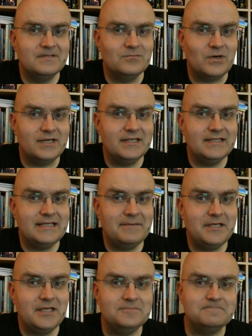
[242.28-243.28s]
Why don't you let
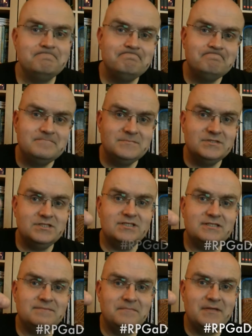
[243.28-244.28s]
me know?
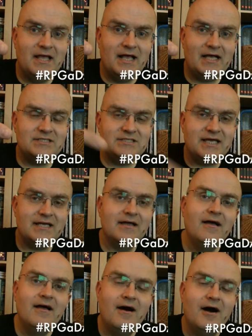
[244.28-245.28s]
Just hashtag
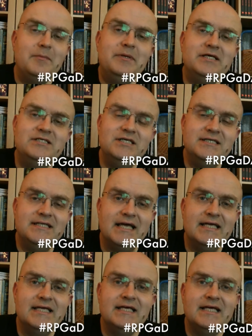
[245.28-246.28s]

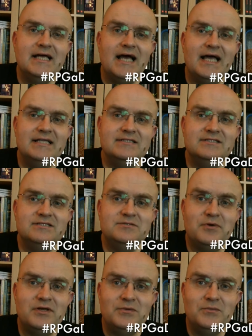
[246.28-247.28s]
RPGaDAY and
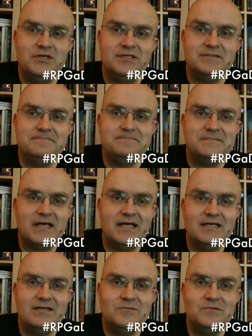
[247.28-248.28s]
spread the word,
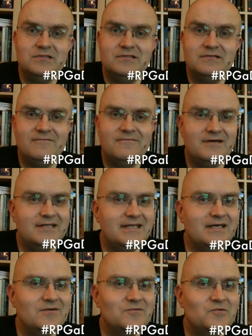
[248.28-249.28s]
and we'll find
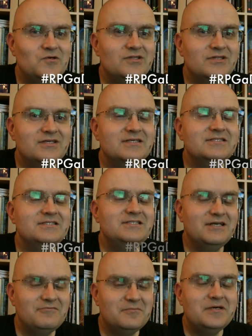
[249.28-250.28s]
out what the
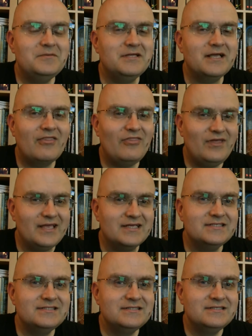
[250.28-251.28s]
general public
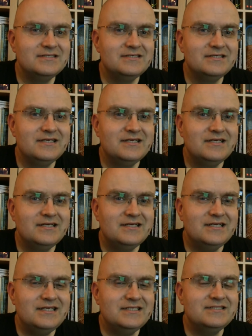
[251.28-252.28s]
thinks
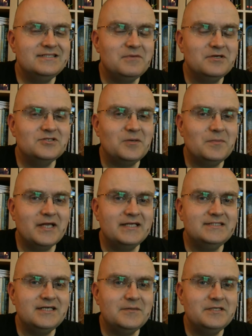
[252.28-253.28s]
is the most
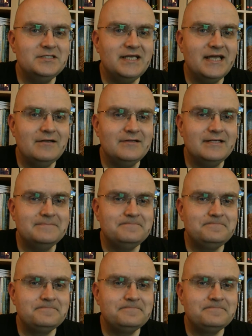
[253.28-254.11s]
complicated RPG out there.